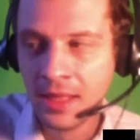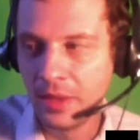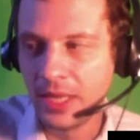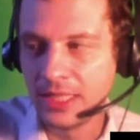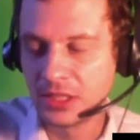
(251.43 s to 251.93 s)

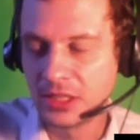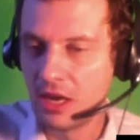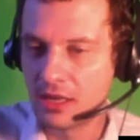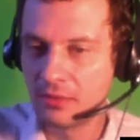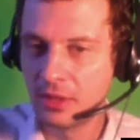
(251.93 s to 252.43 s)
like just
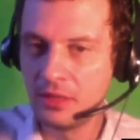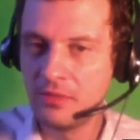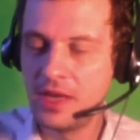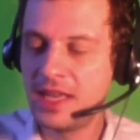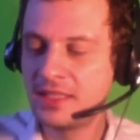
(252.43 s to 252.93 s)
talking really
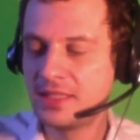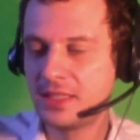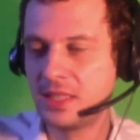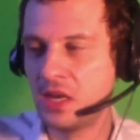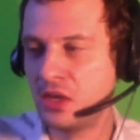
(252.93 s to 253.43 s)

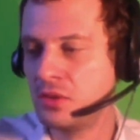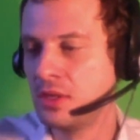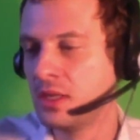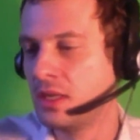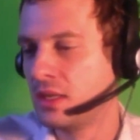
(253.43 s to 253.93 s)
fast. So
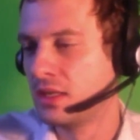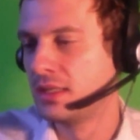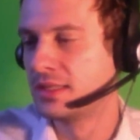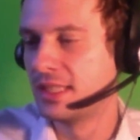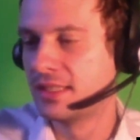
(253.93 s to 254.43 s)
you
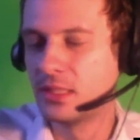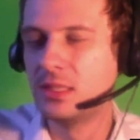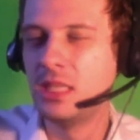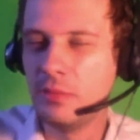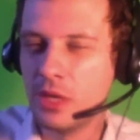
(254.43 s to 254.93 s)
can sense the
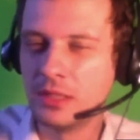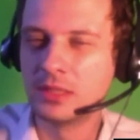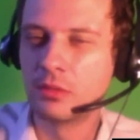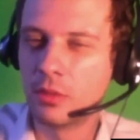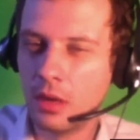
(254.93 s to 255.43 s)
demon
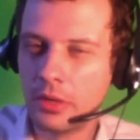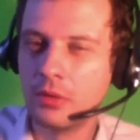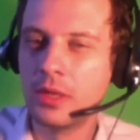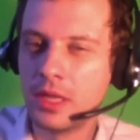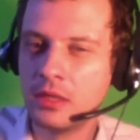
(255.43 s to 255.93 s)
is
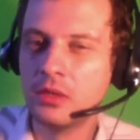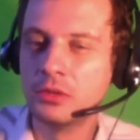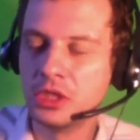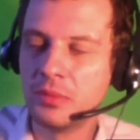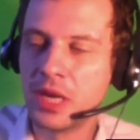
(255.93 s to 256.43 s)
growing within you,
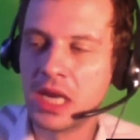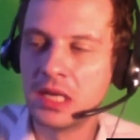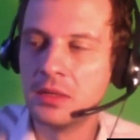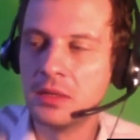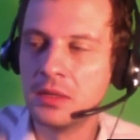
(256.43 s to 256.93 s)
G-Man.